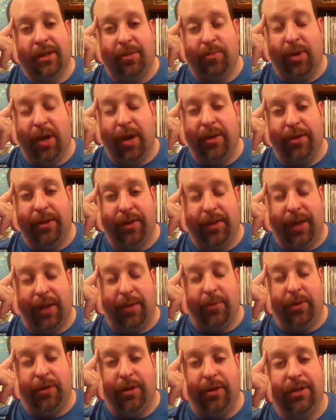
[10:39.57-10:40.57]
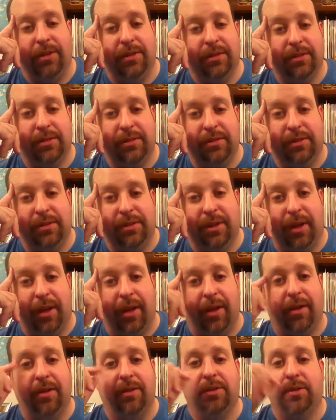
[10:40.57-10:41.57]
model that they were
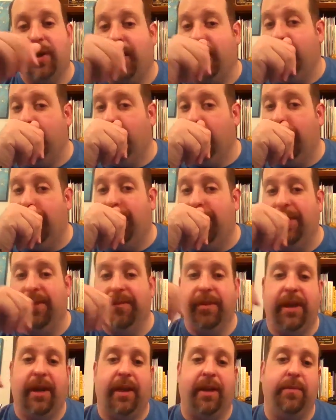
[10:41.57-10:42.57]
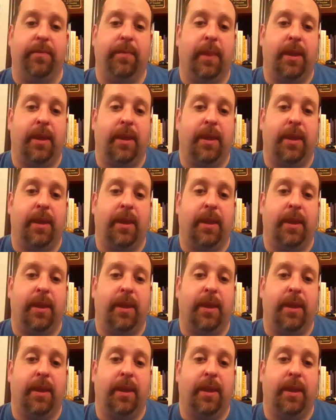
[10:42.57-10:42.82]
trained on and all of that.